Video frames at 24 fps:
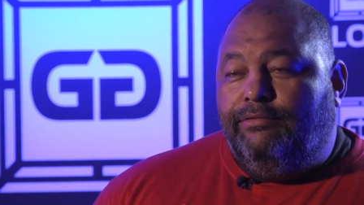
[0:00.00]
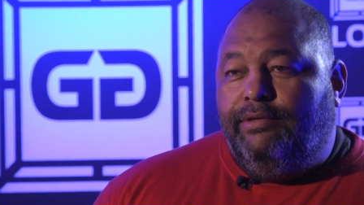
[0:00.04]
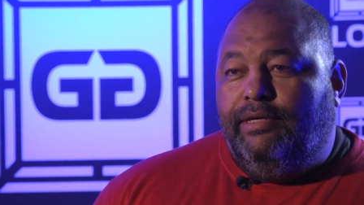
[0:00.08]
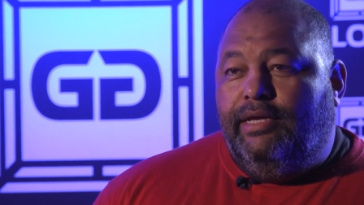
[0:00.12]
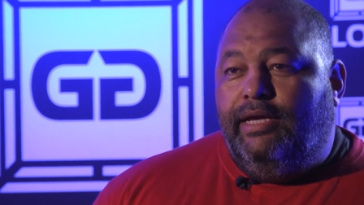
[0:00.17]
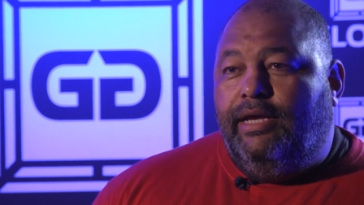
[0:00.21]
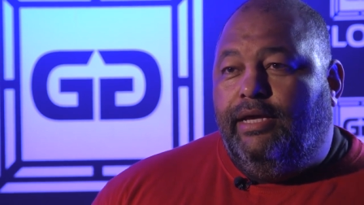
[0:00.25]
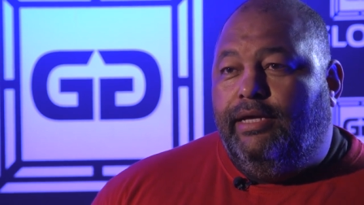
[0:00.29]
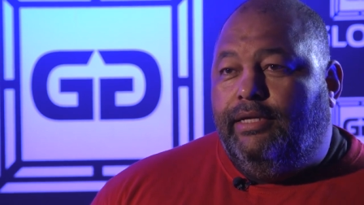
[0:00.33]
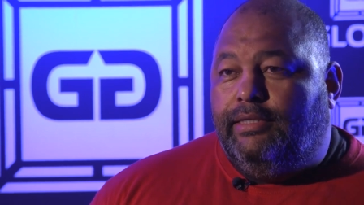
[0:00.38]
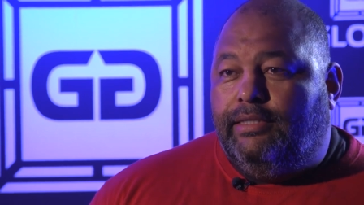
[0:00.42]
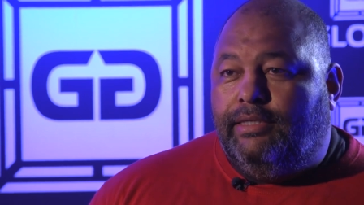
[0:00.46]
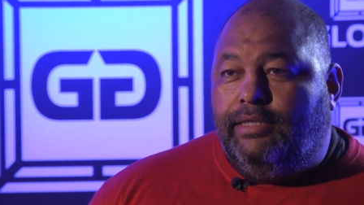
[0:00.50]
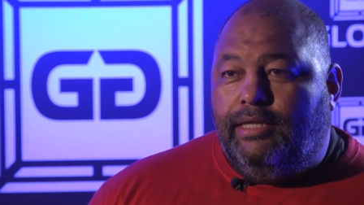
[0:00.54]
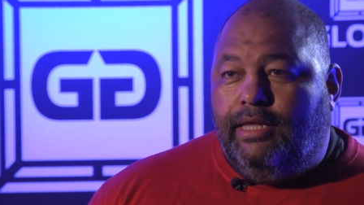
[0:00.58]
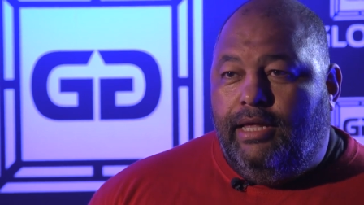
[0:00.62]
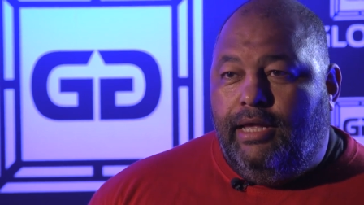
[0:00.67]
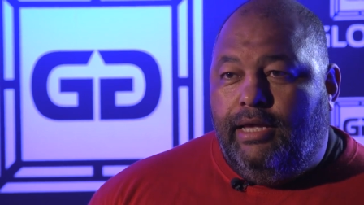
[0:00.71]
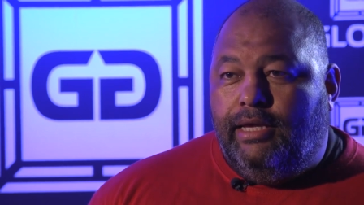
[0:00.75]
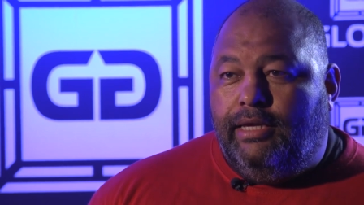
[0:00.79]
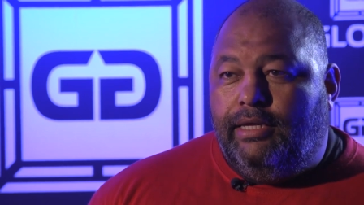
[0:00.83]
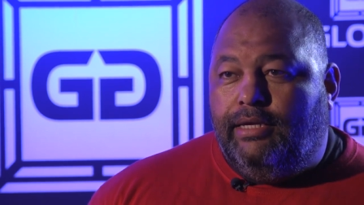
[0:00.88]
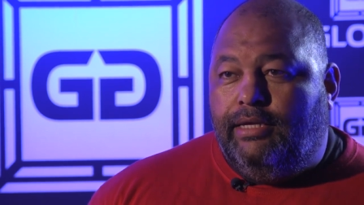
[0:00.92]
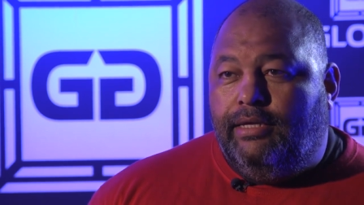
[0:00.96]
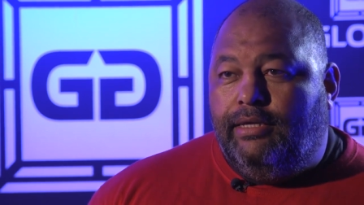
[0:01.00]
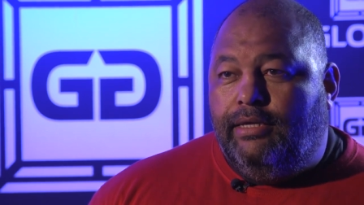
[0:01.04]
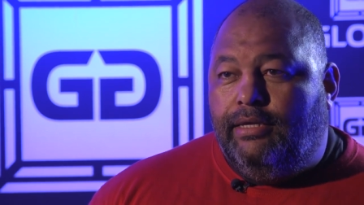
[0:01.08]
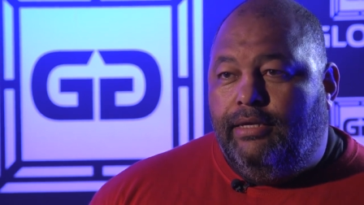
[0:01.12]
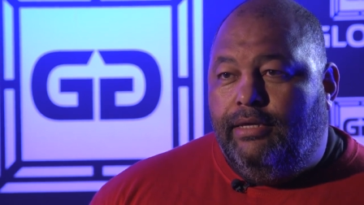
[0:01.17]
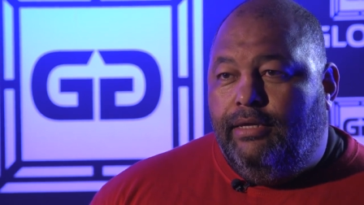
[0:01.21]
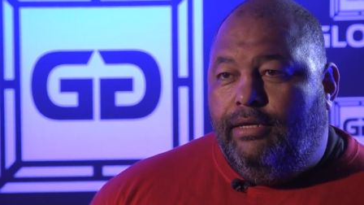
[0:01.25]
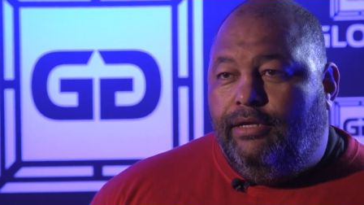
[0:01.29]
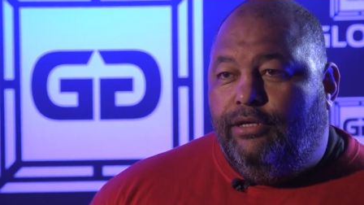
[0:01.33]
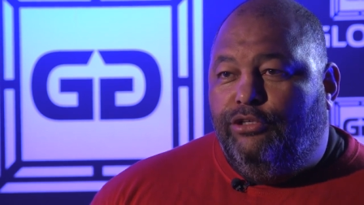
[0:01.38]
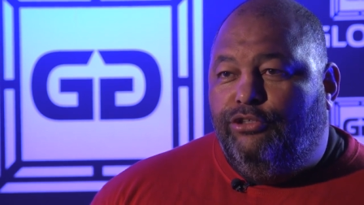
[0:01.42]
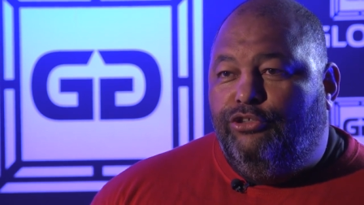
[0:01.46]
we had like
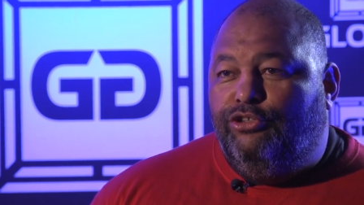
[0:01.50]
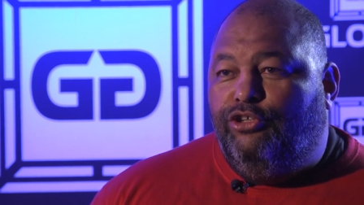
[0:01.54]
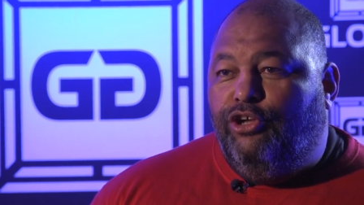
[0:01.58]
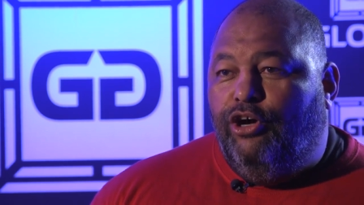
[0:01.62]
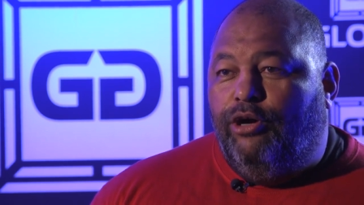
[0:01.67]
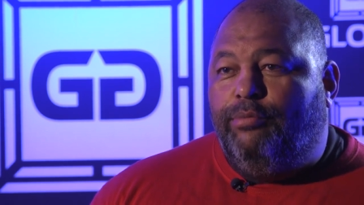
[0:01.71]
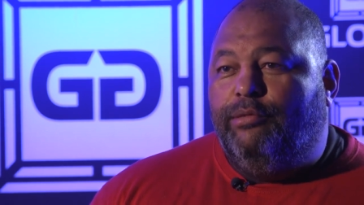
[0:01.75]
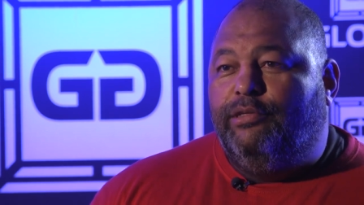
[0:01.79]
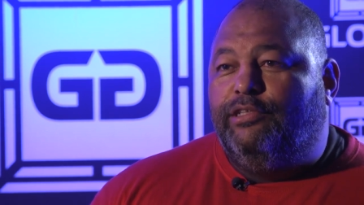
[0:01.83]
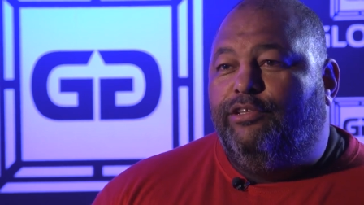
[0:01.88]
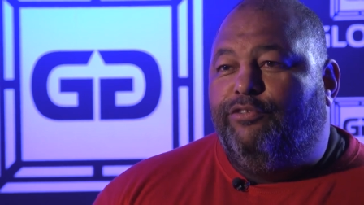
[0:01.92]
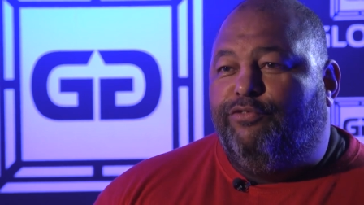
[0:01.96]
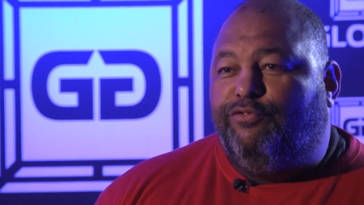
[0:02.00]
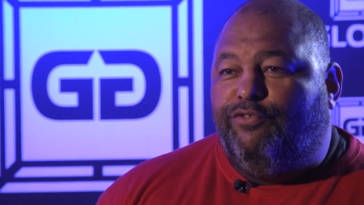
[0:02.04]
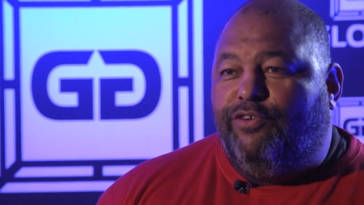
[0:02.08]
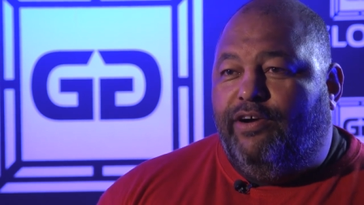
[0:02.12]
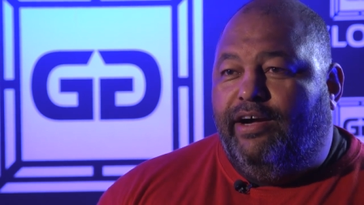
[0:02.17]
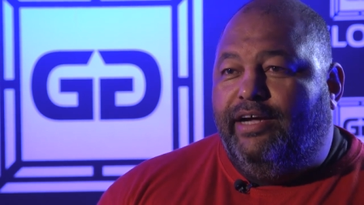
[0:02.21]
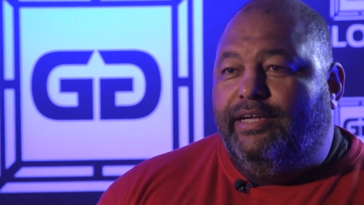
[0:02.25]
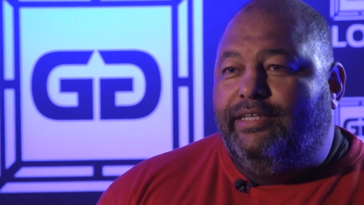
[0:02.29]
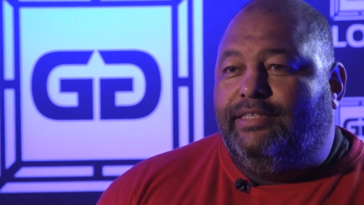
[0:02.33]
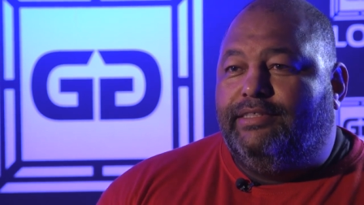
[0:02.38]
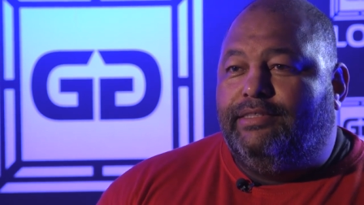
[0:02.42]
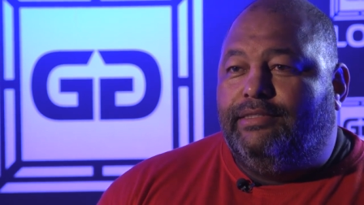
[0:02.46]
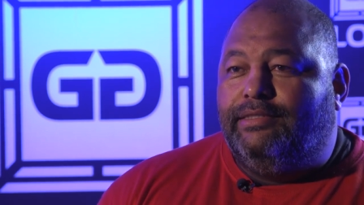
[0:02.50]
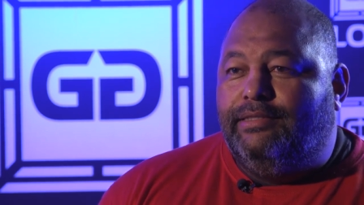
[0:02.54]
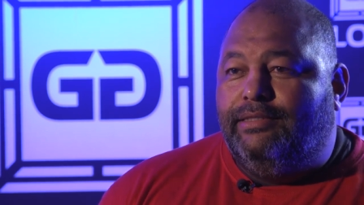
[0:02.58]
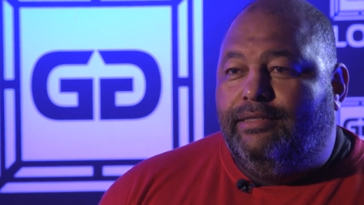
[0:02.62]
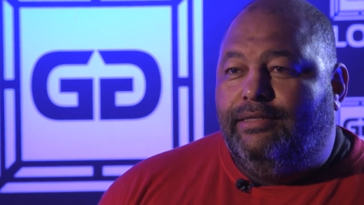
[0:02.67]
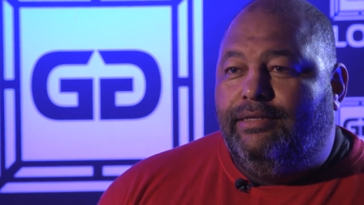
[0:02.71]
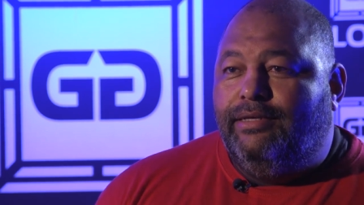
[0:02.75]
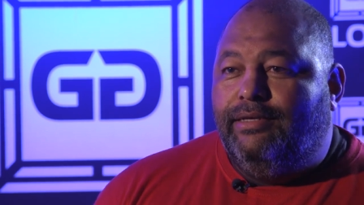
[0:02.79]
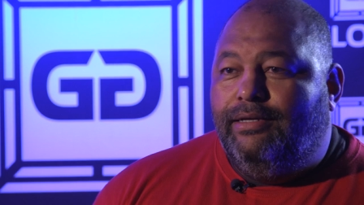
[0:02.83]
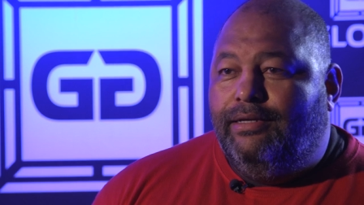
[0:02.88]
double the fights